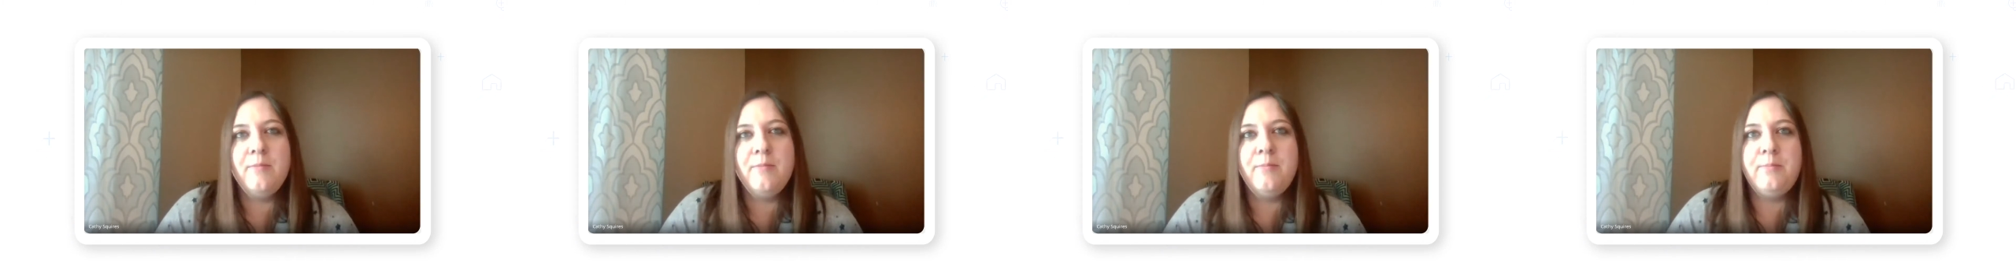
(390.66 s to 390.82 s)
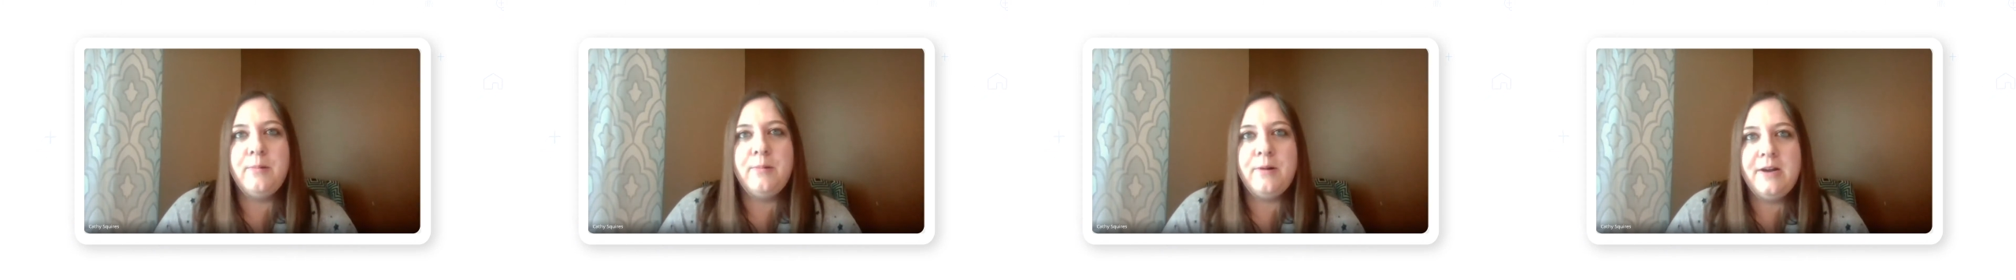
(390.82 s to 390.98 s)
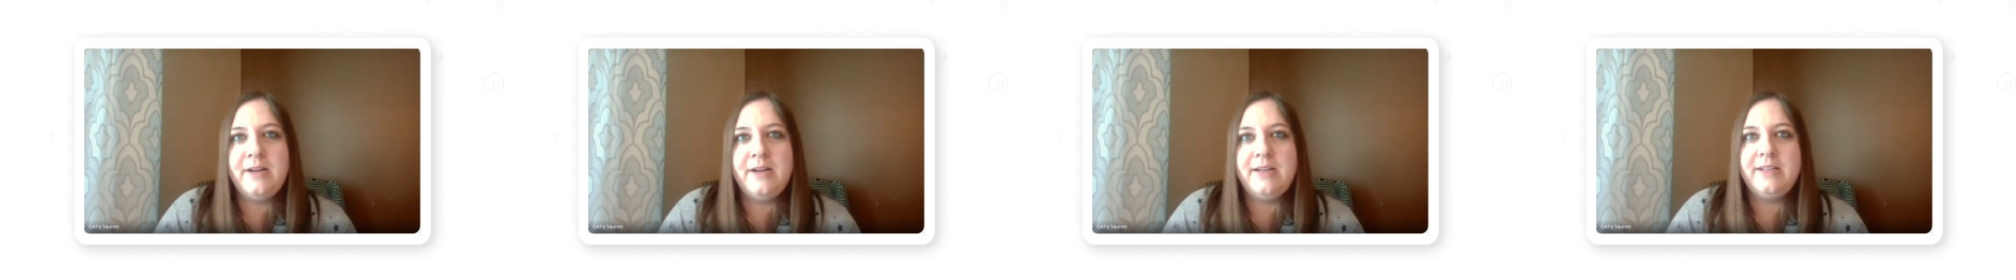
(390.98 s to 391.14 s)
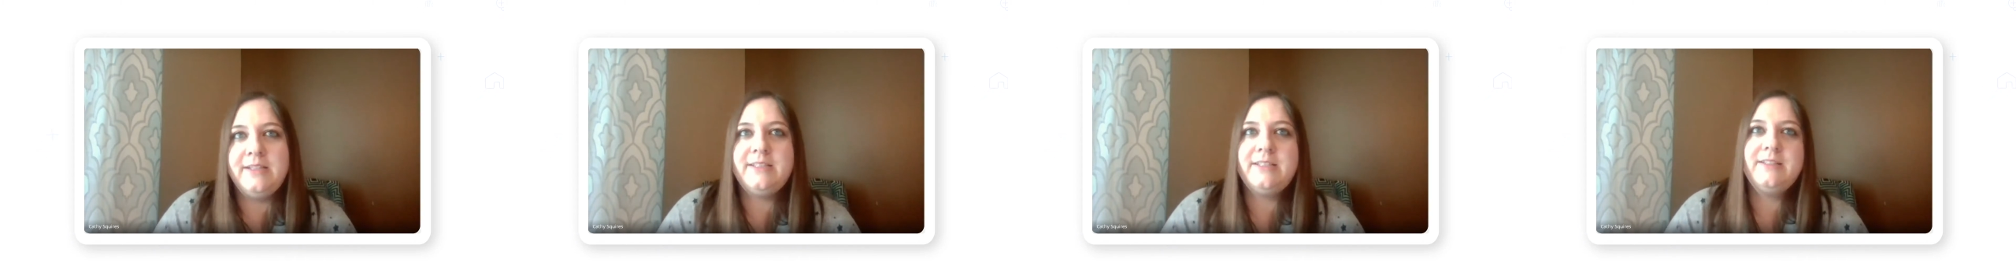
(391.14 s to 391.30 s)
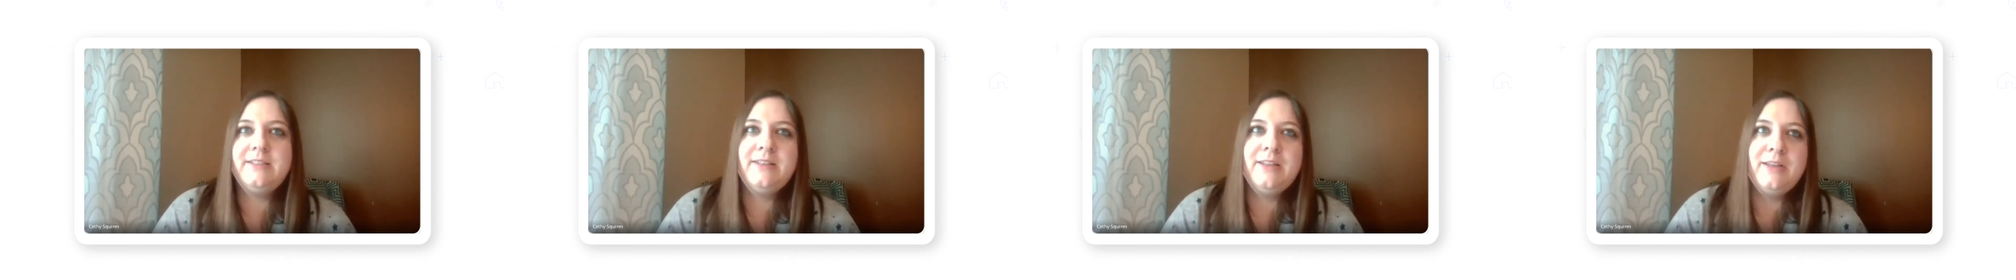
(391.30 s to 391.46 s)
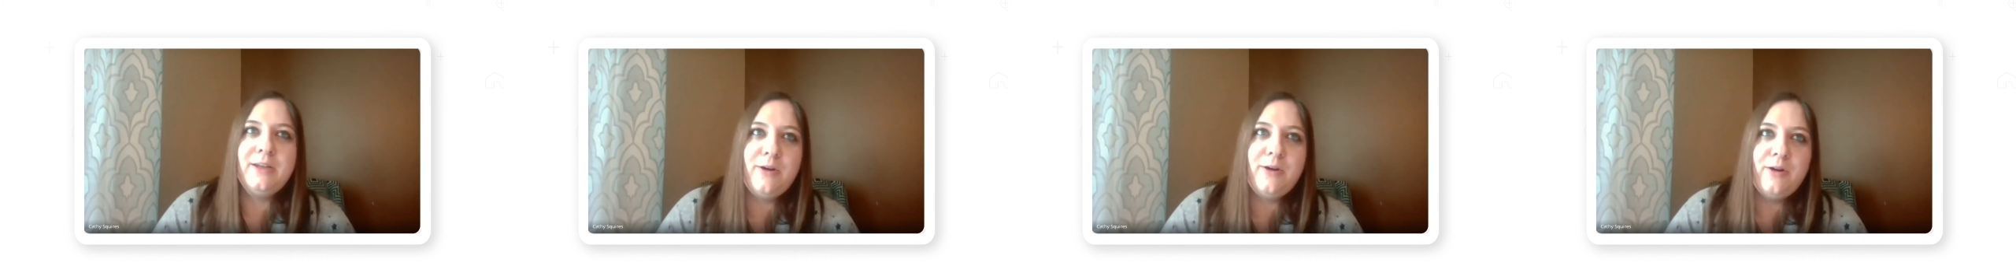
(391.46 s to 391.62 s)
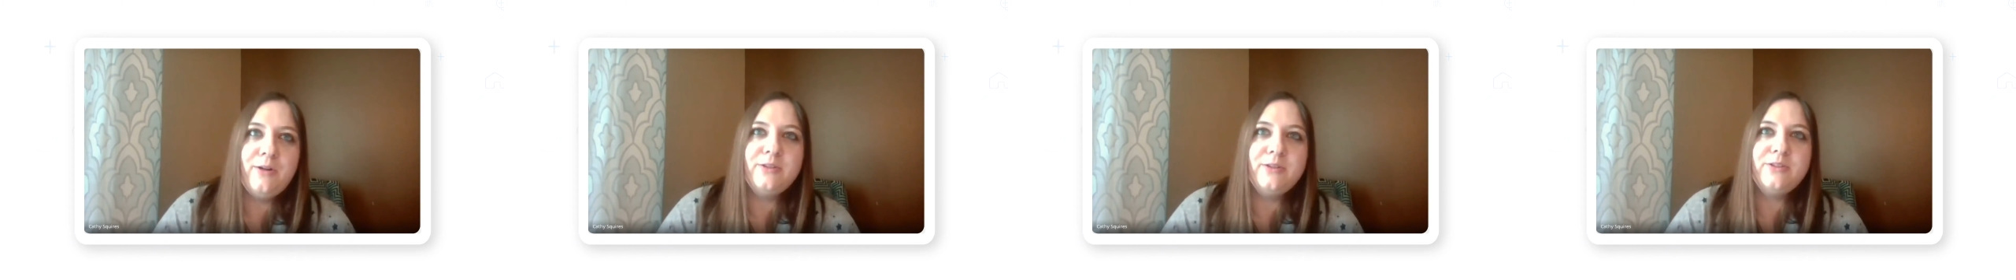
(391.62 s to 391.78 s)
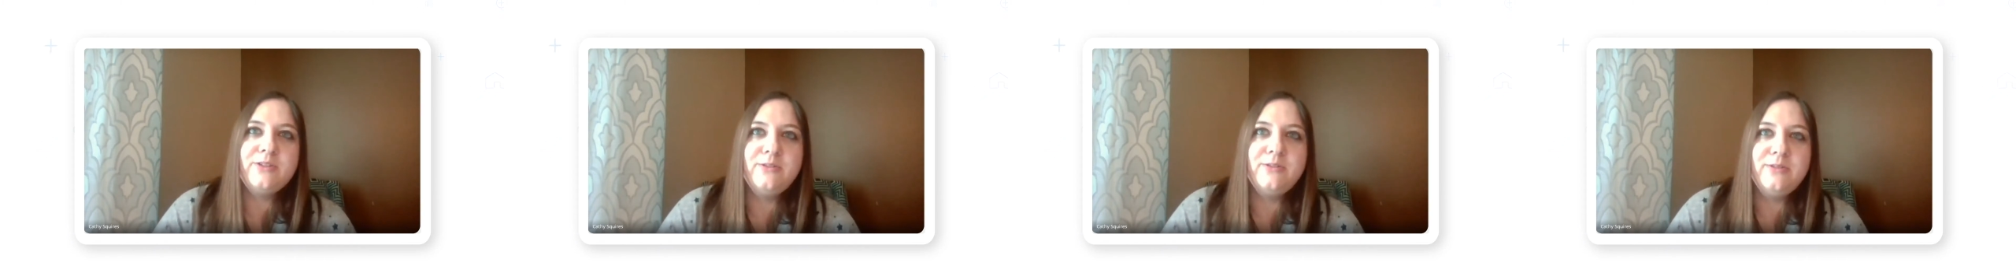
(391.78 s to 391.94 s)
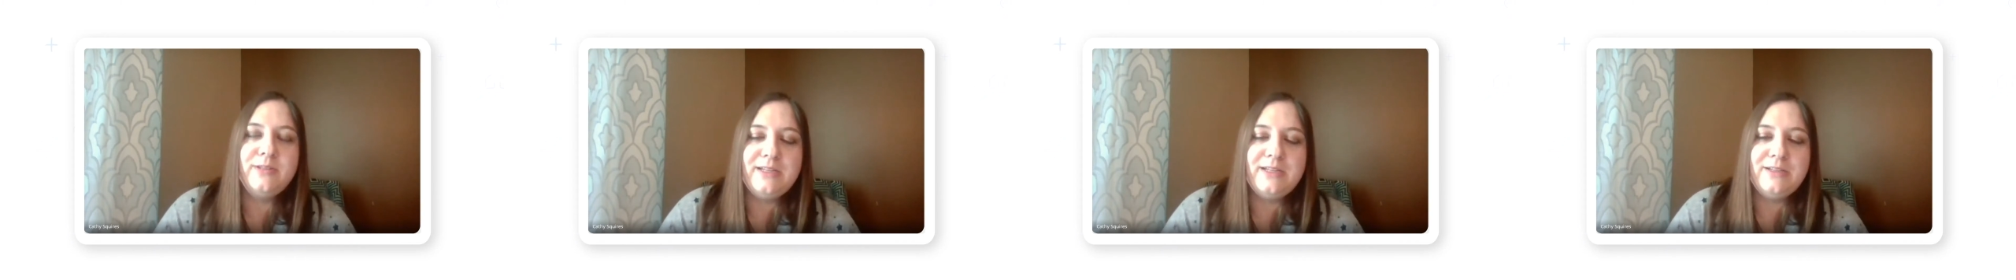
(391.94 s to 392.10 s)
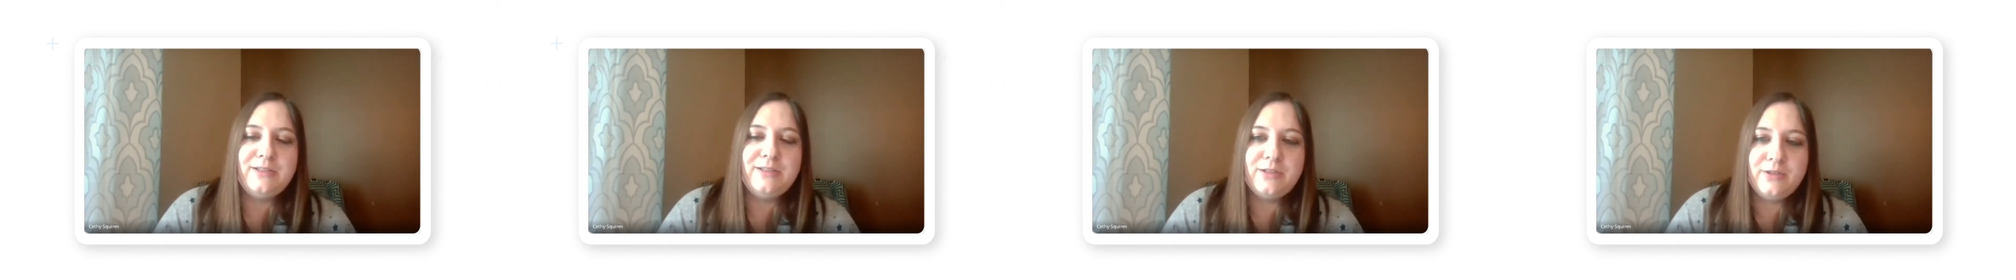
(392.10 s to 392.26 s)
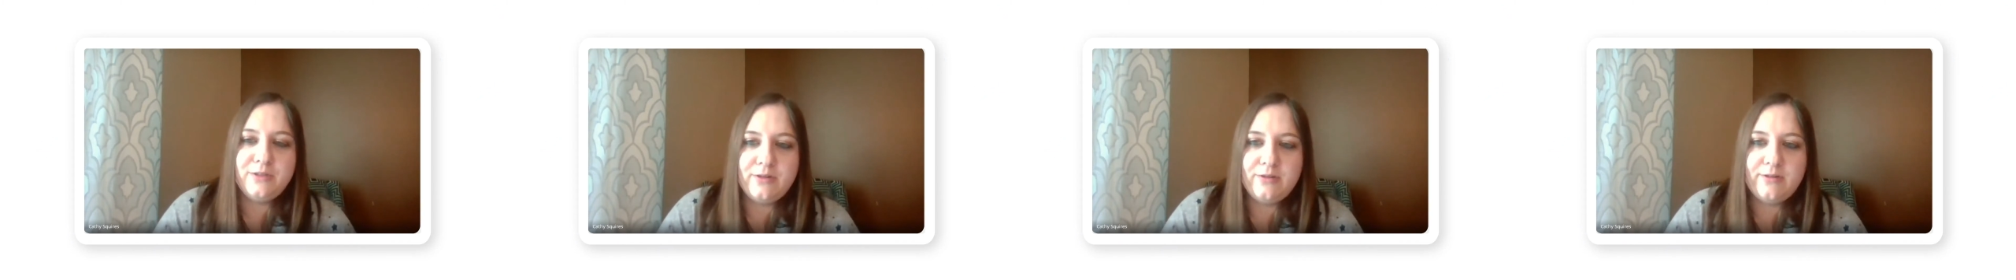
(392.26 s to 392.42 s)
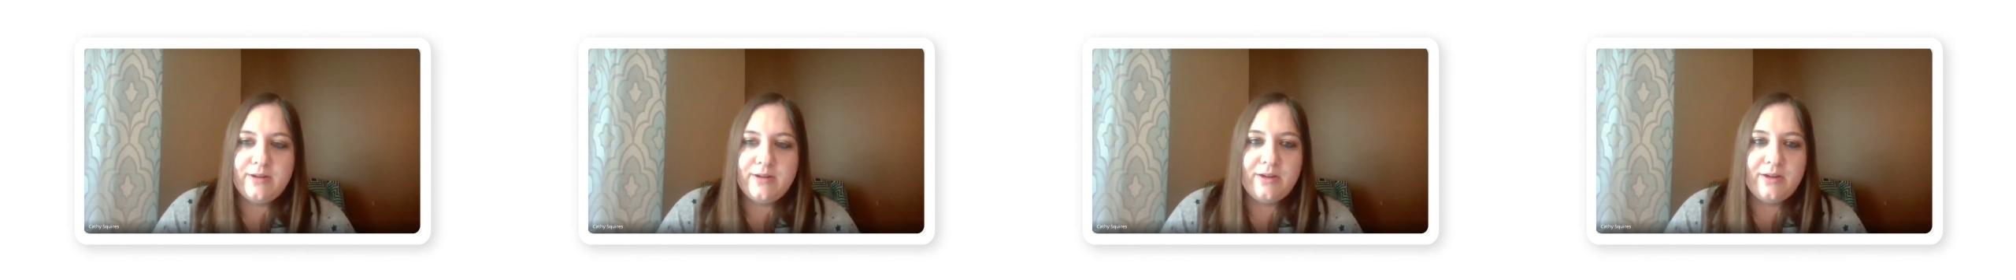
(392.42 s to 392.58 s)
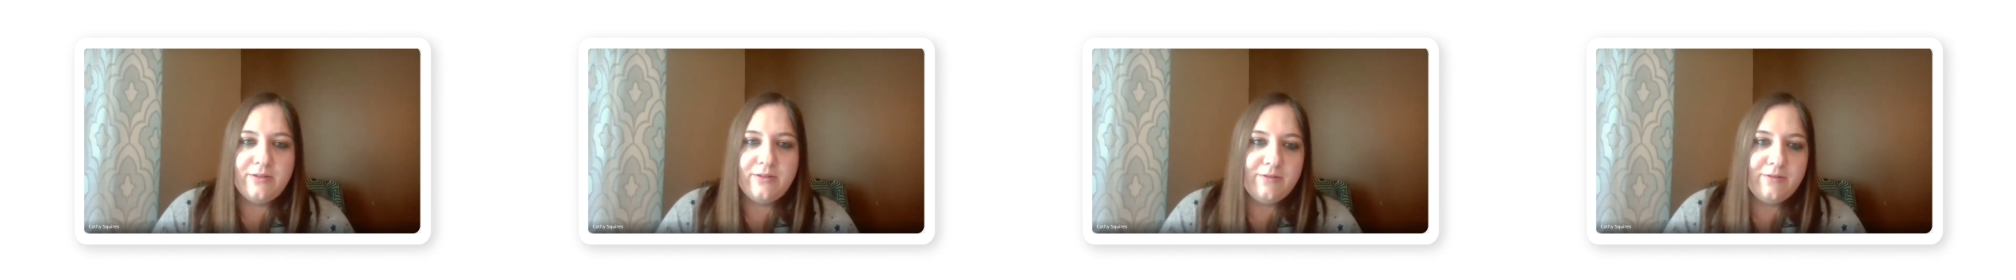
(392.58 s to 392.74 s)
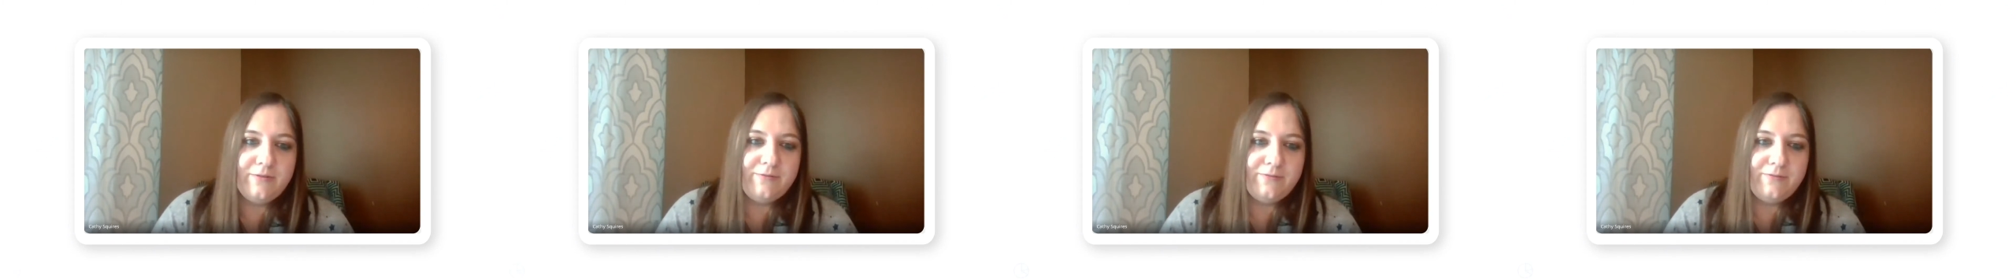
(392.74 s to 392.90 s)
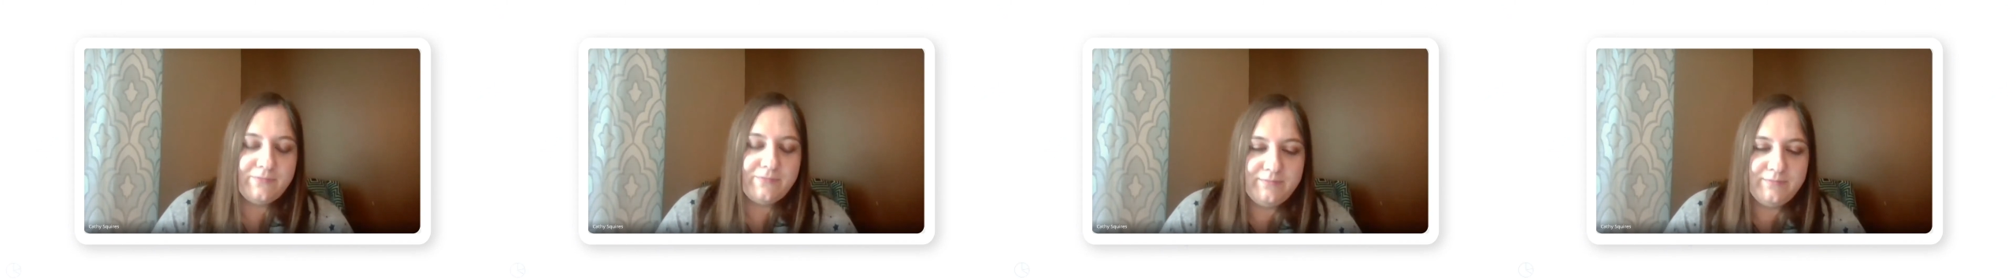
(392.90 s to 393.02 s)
but they also need to know how to,